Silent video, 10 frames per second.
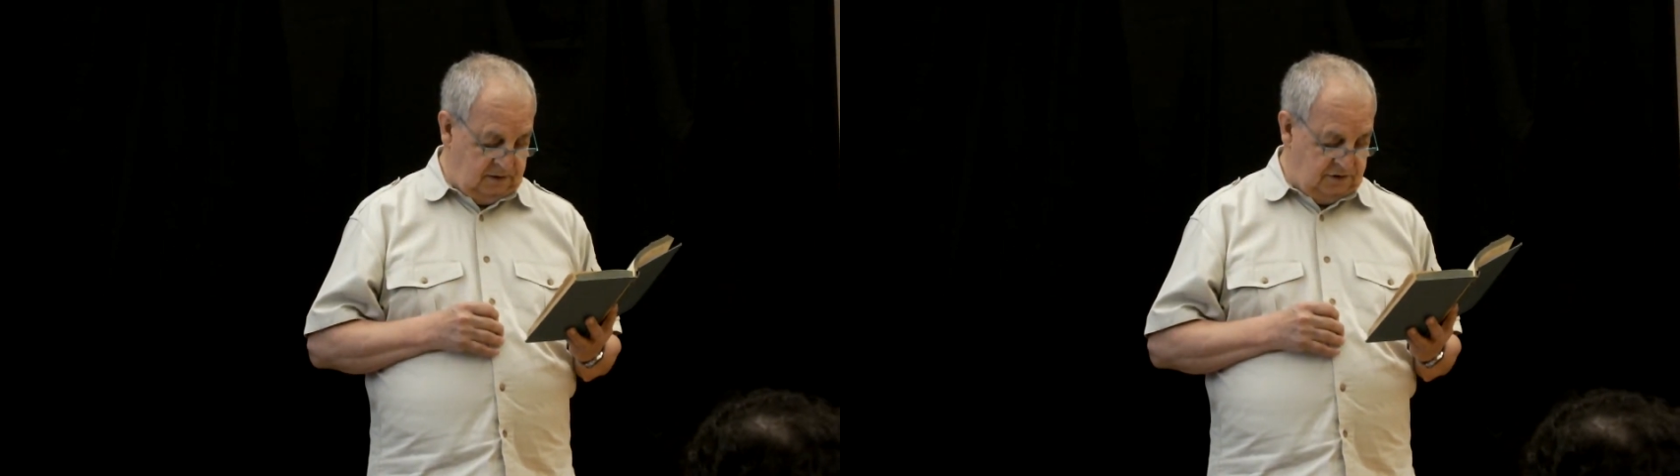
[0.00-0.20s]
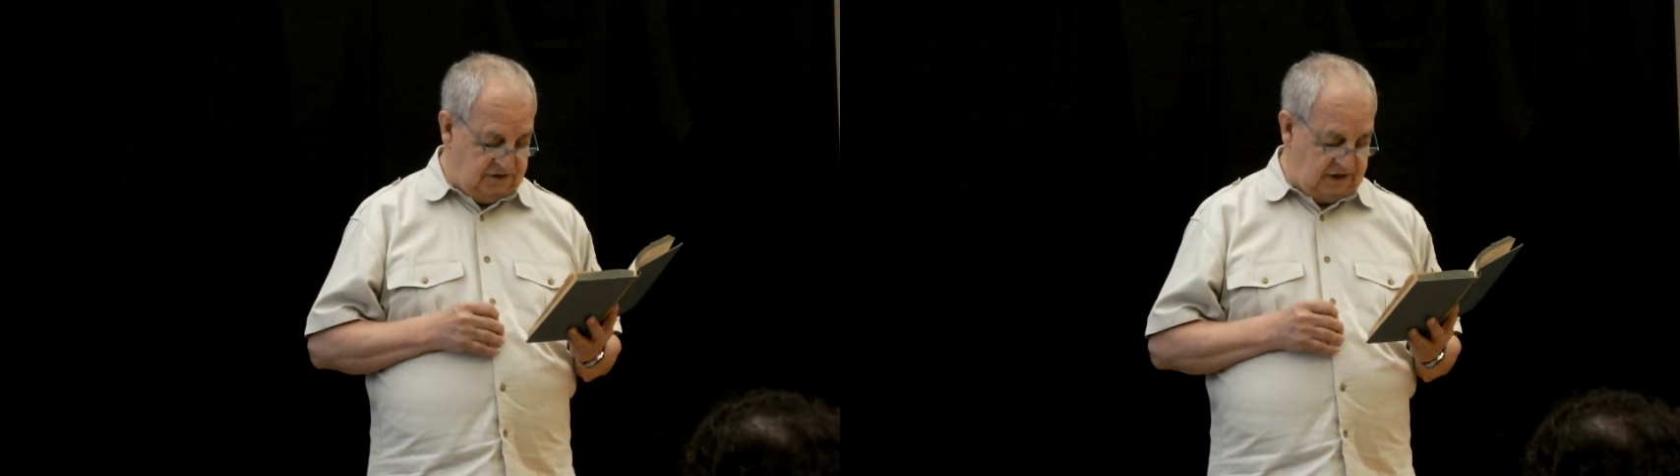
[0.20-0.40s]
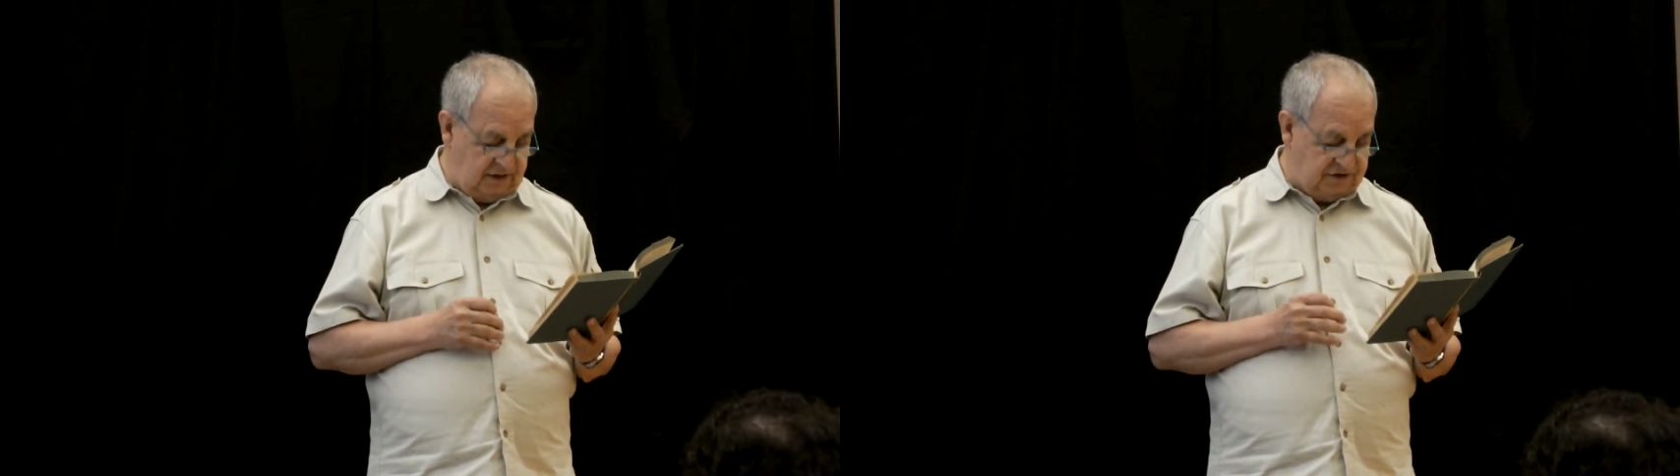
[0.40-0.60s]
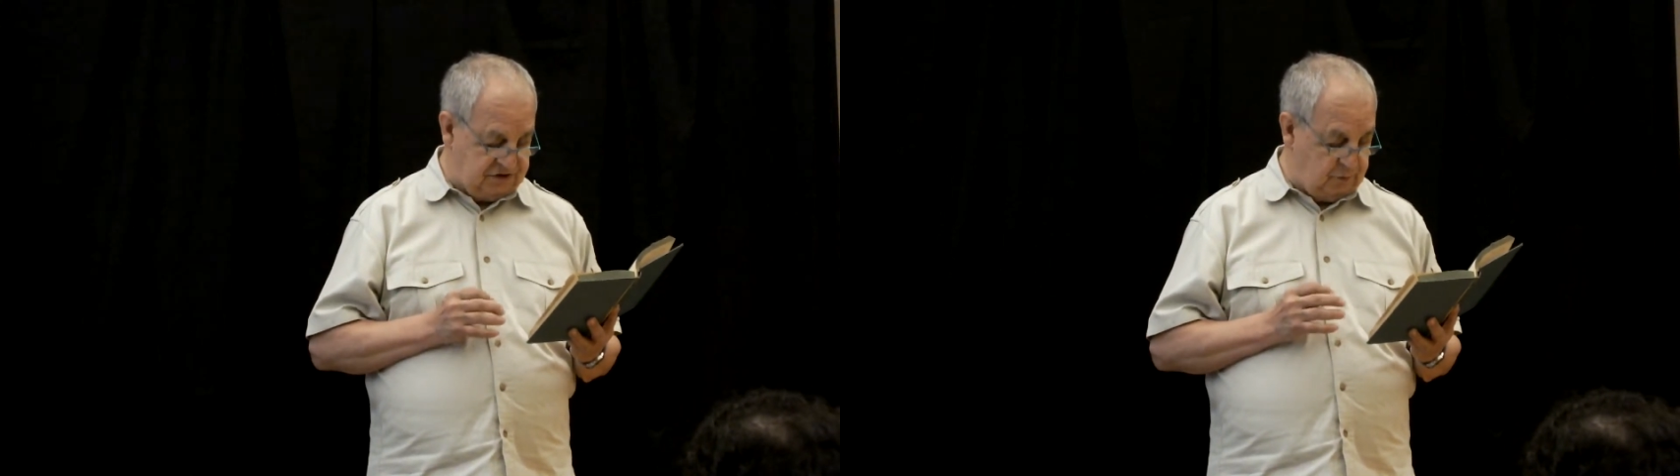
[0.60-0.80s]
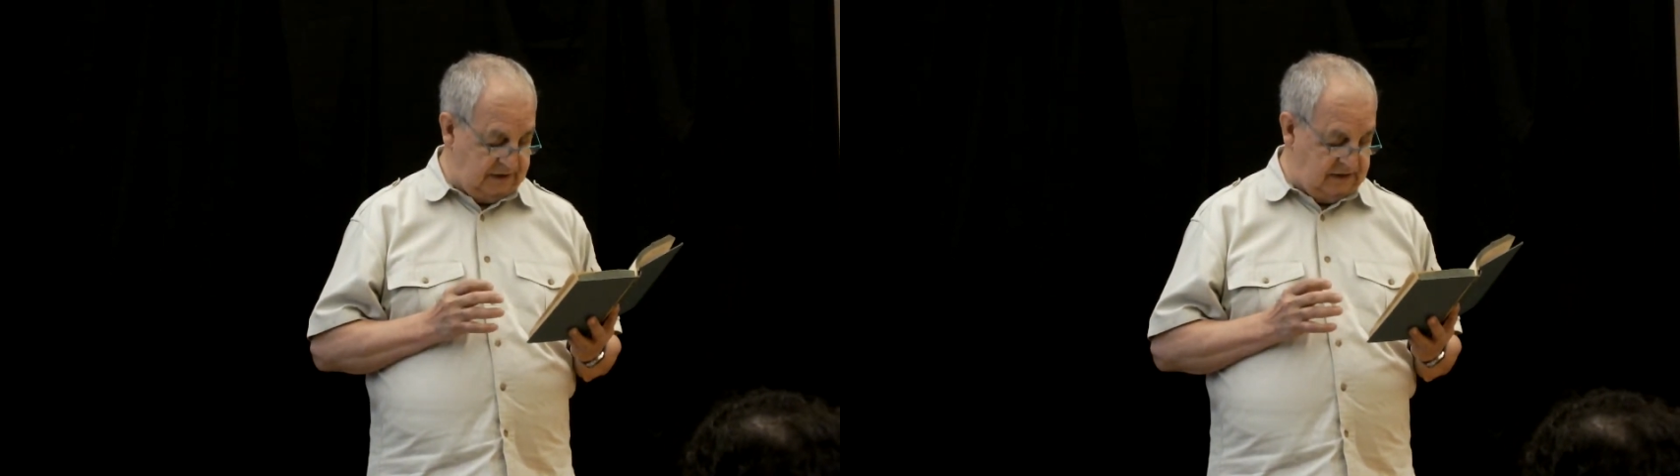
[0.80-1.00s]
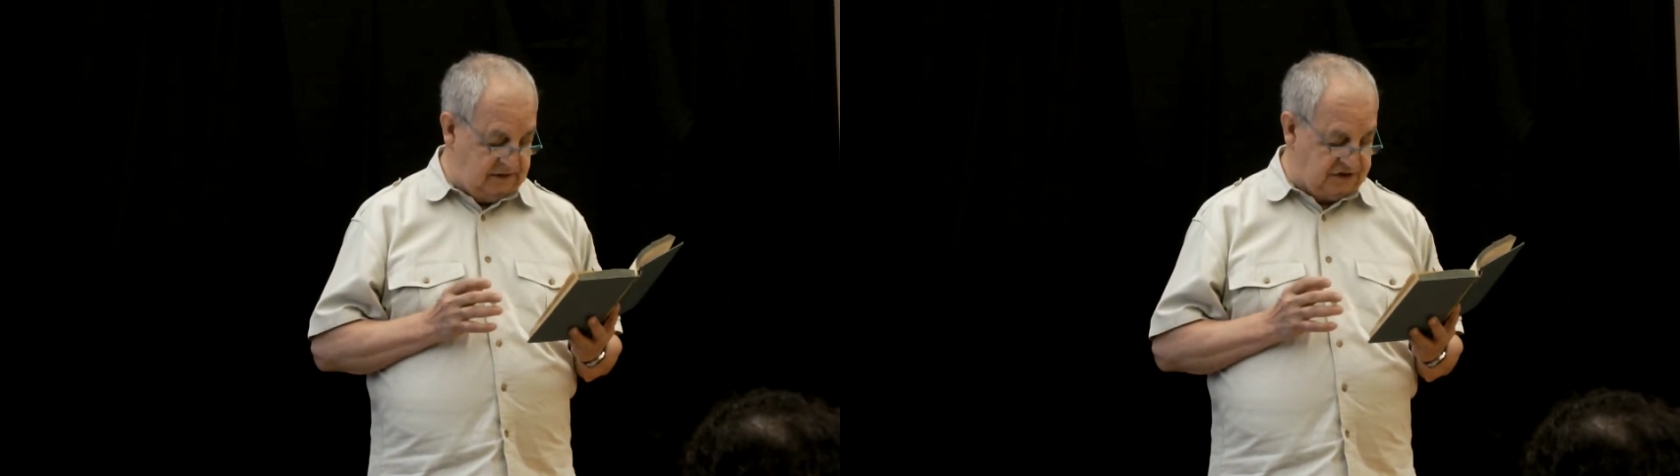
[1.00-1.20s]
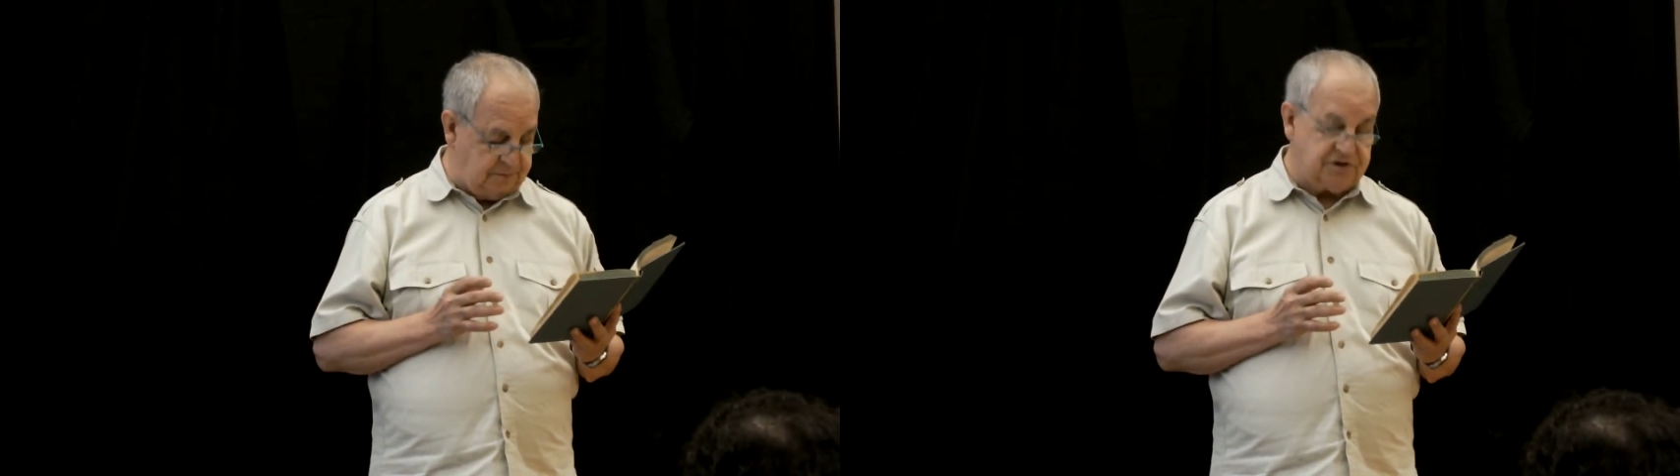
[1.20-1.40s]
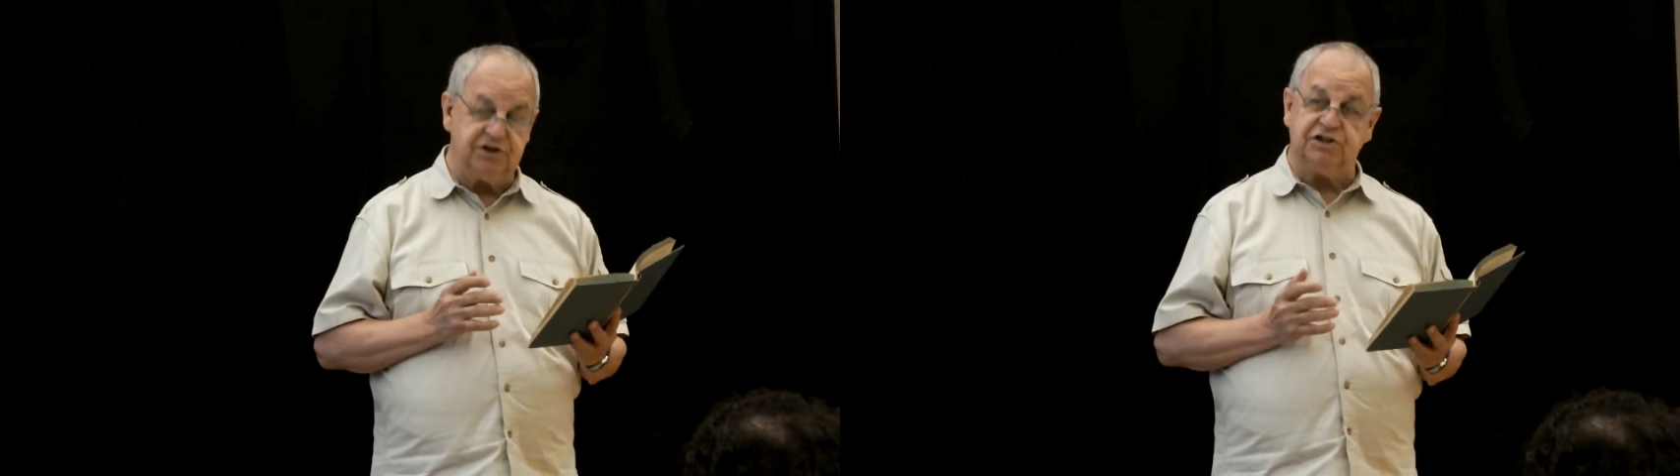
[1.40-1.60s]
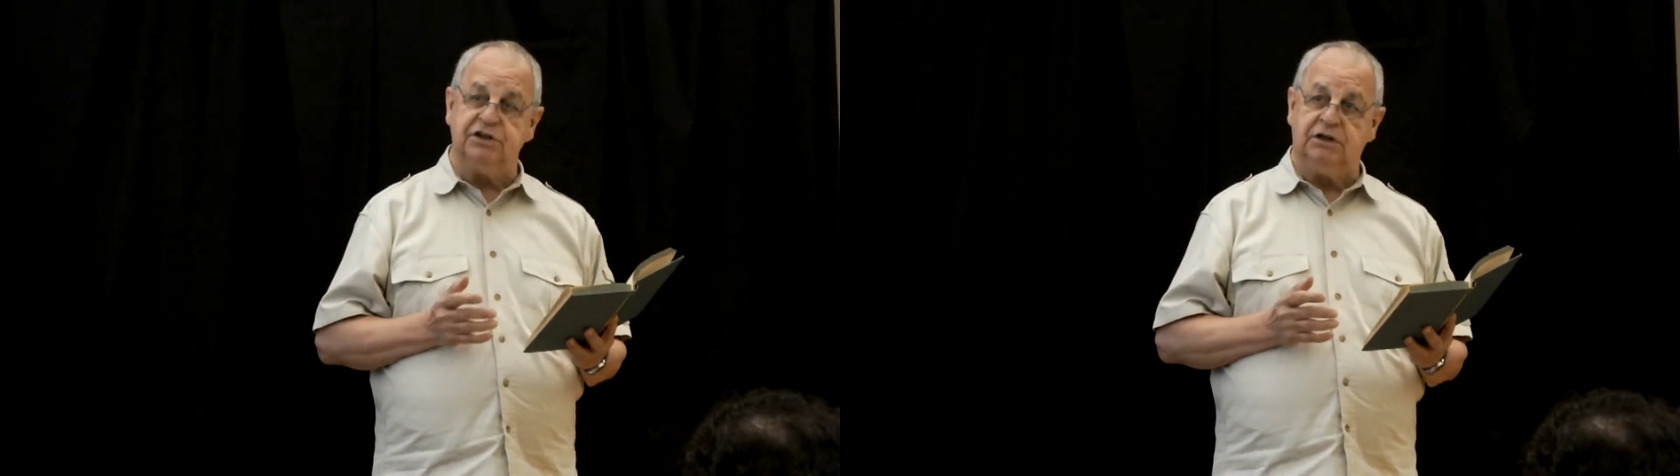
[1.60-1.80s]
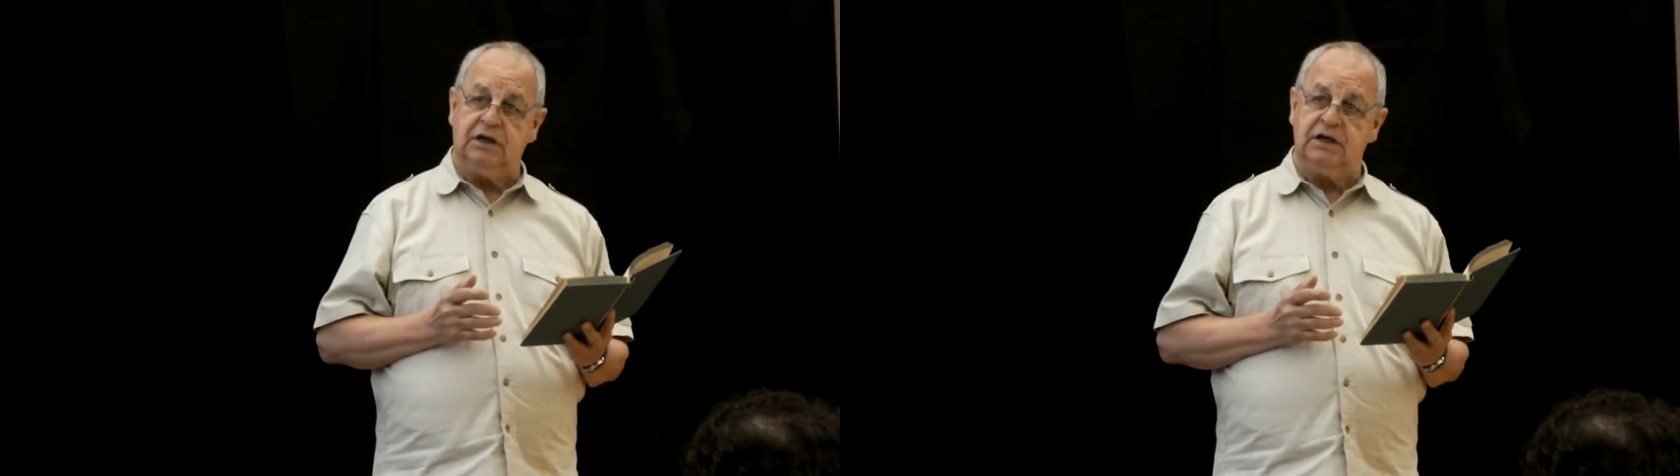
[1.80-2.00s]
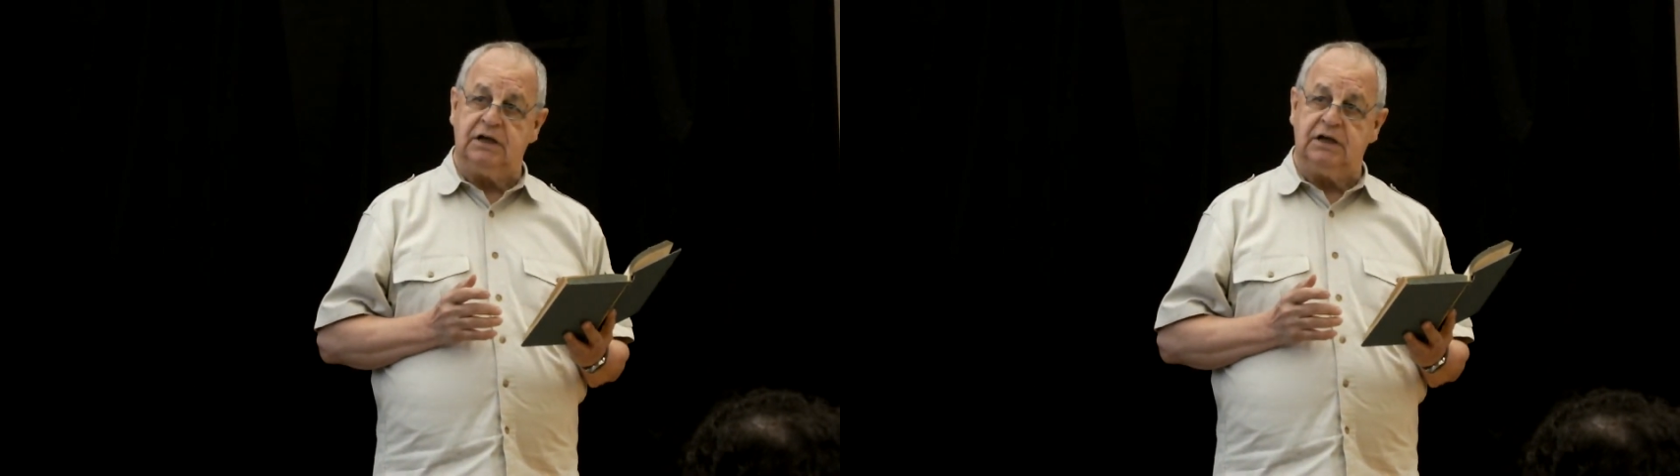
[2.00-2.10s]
She had a sweet disposition,